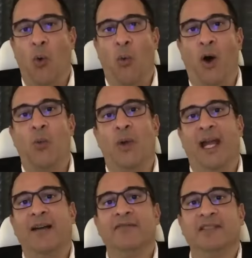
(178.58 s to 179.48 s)
What we
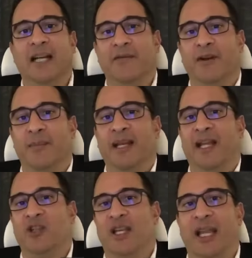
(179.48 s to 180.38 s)
have done from an
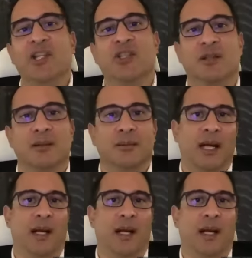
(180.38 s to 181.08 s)
educational